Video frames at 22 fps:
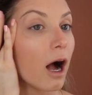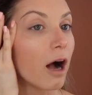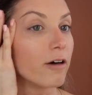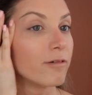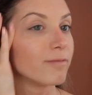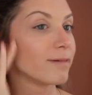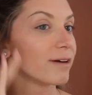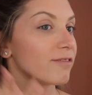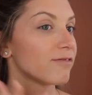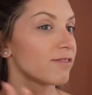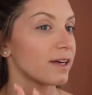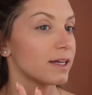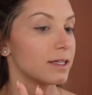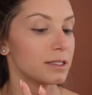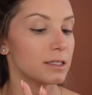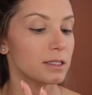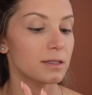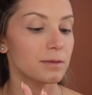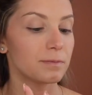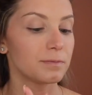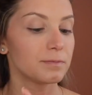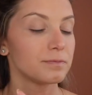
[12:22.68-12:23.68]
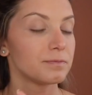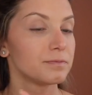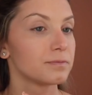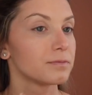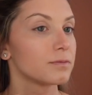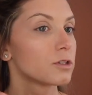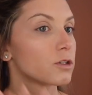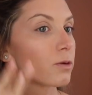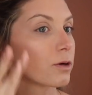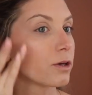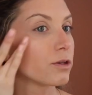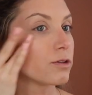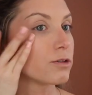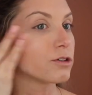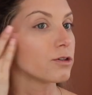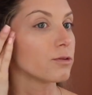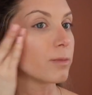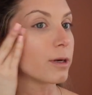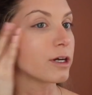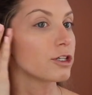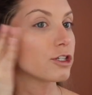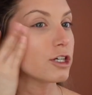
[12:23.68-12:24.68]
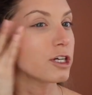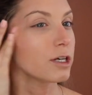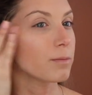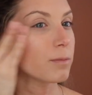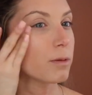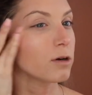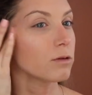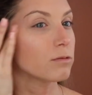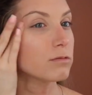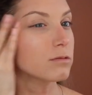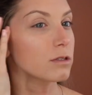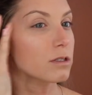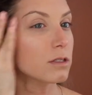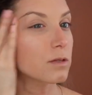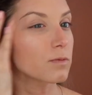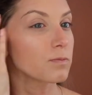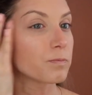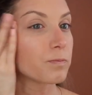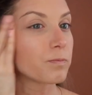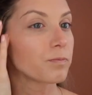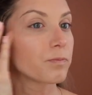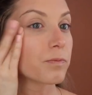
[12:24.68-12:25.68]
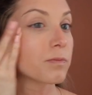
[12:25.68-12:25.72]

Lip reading: of my face. So I do my cheekbones.